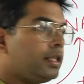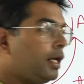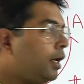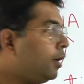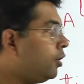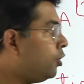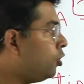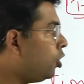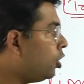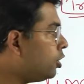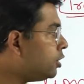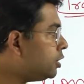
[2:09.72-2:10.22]

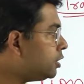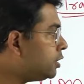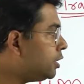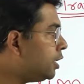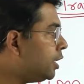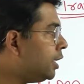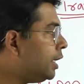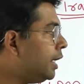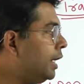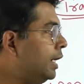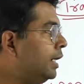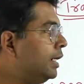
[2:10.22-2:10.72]
then not
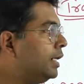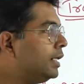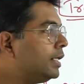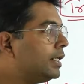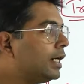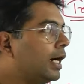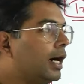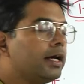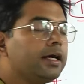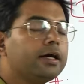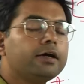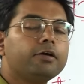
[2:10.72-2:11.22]
the
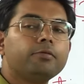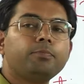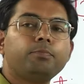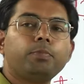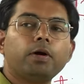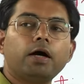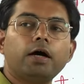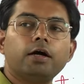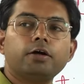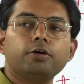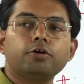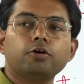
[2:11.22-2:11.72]
entire
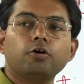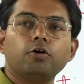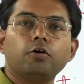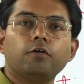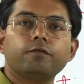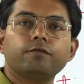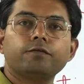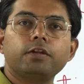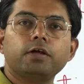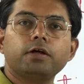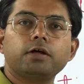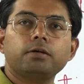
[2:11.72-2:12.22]
part
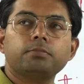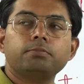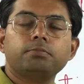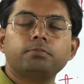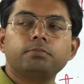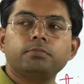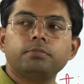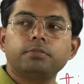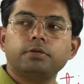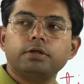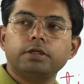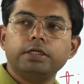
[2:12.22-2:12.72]
of the
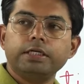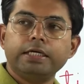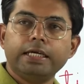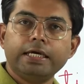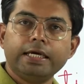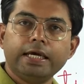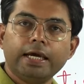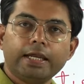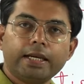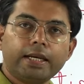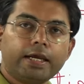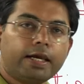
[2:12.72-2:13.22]

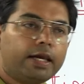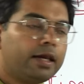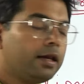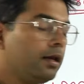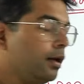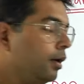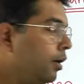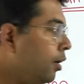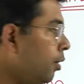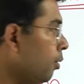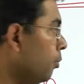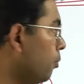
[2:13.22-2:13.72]

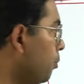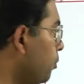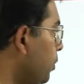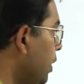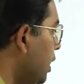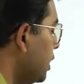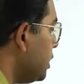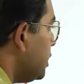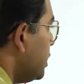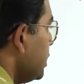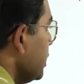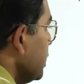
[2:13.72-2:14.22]
DNA,
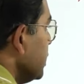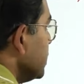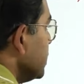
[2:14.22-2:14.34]
but